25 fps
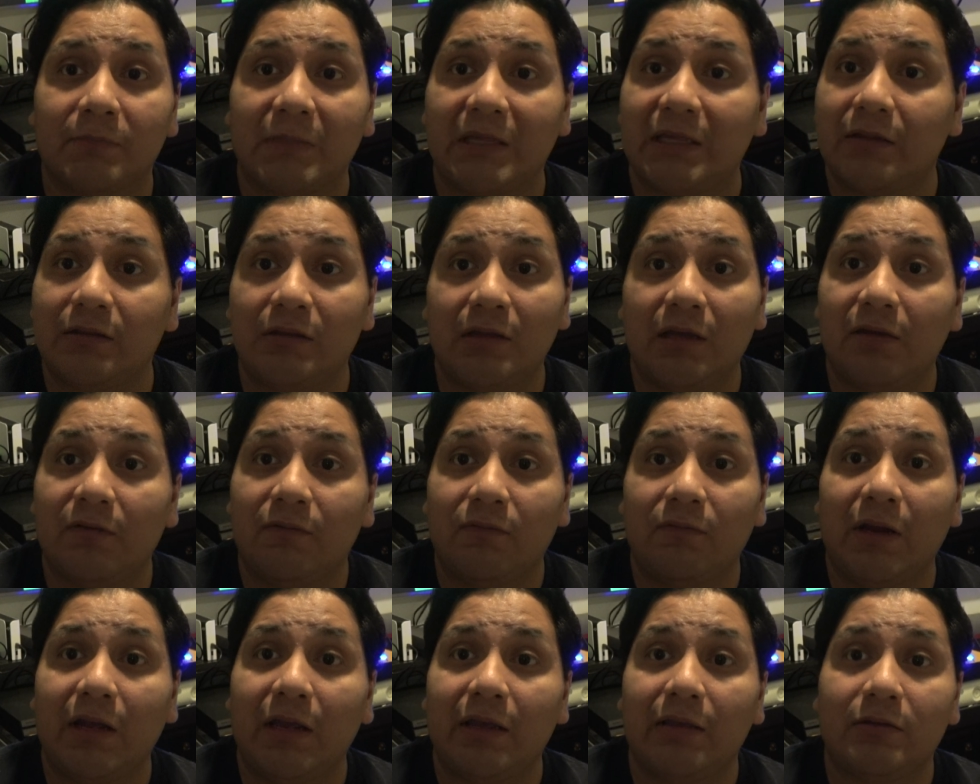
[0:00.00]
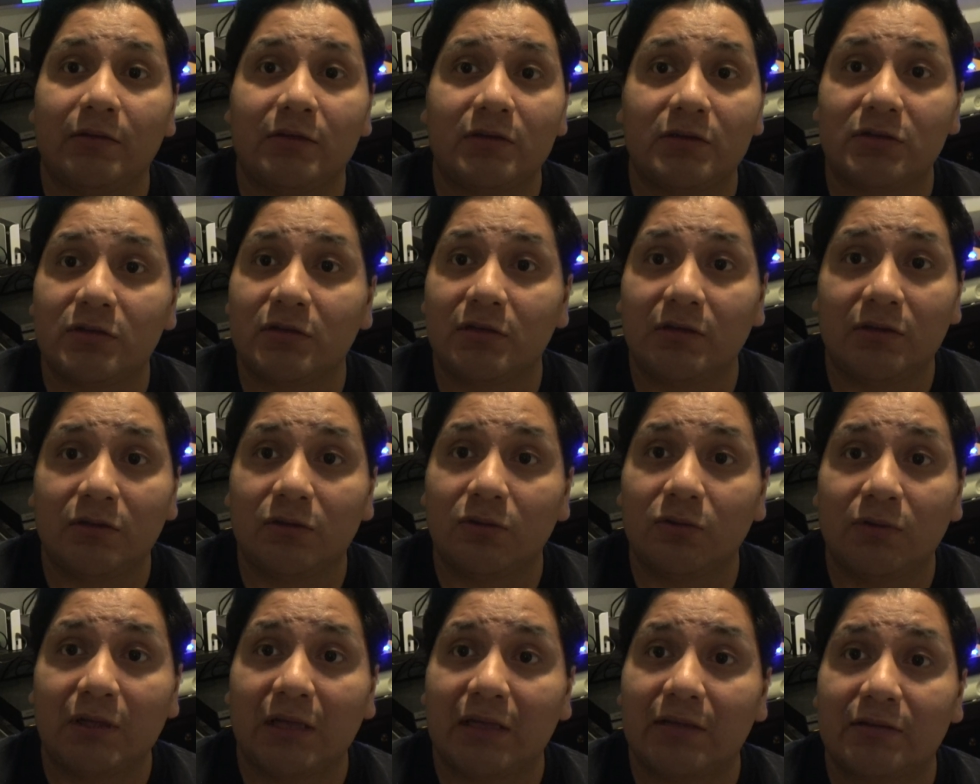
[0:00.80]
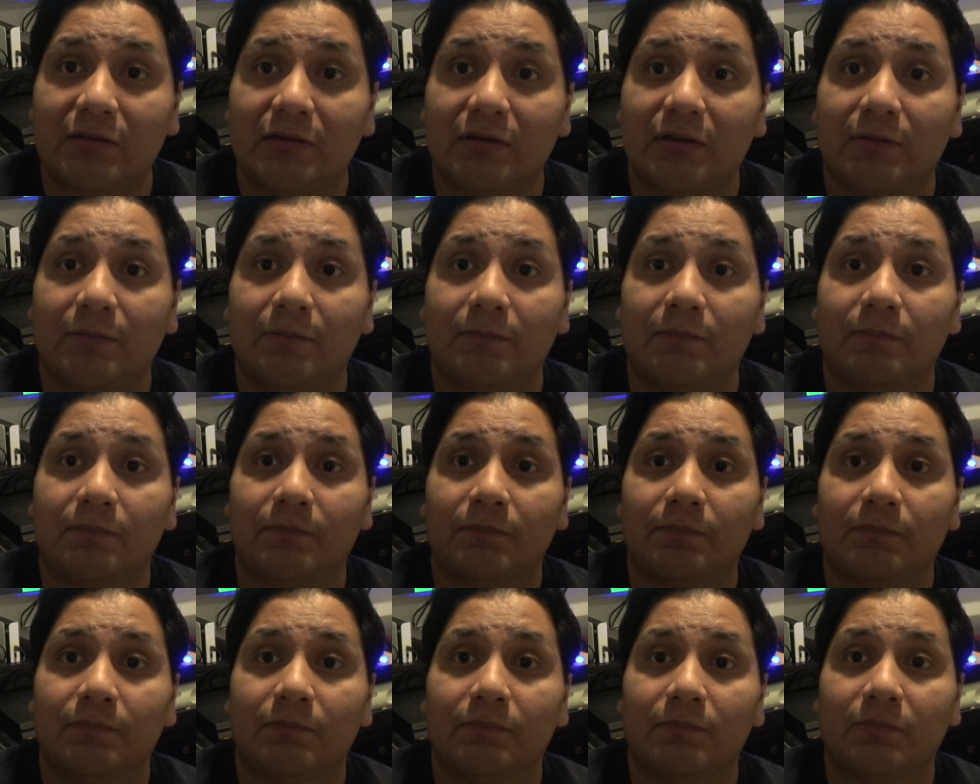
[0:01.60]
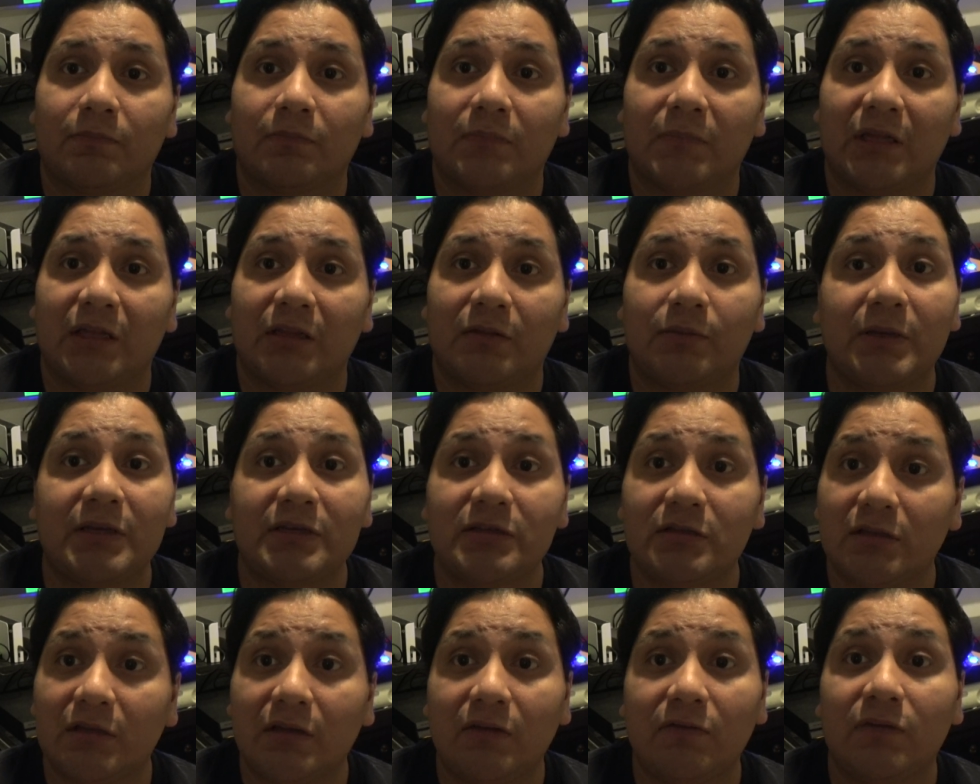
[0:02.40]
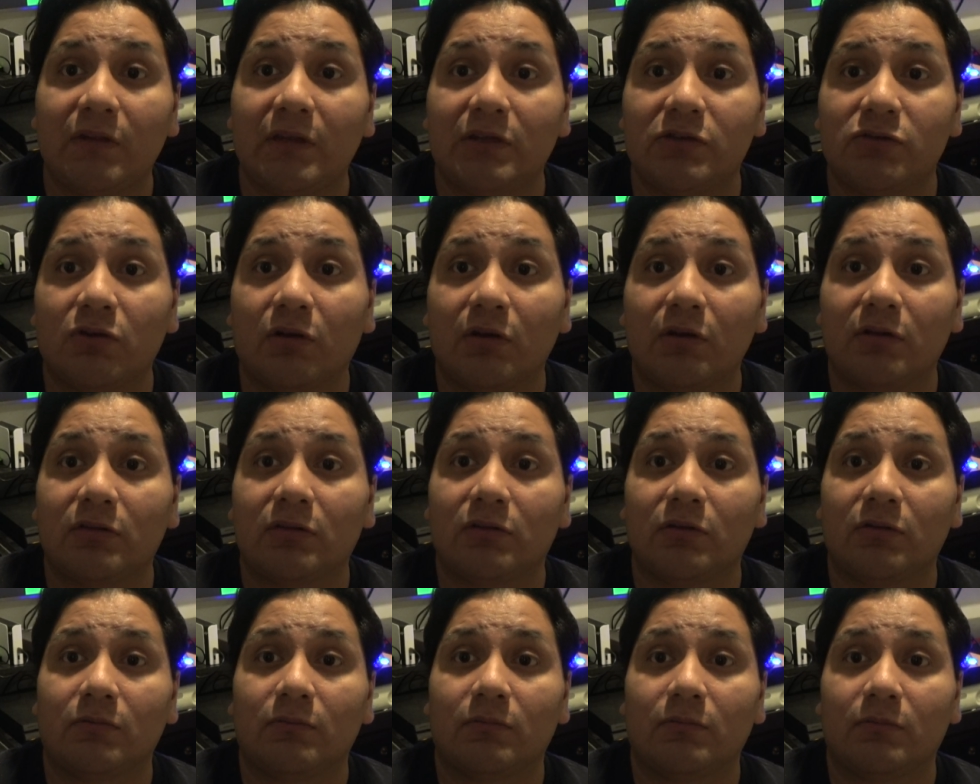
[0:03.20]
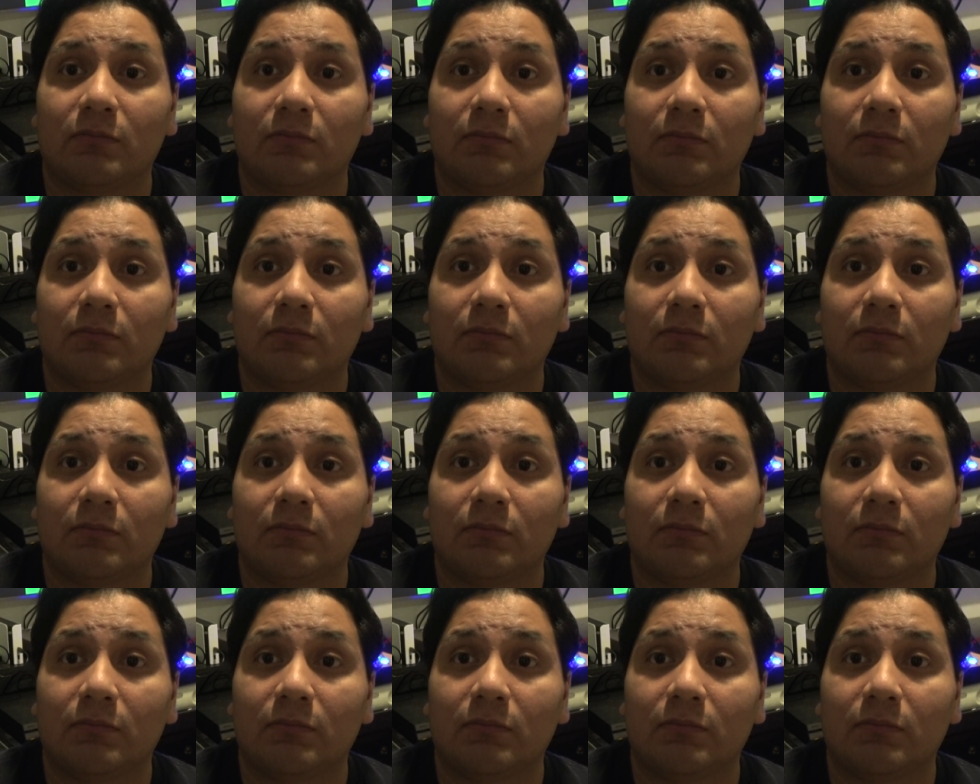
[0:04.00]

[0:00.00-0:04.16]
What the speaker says: It's not right. You shouldn't do that to them. Especially if they trust you.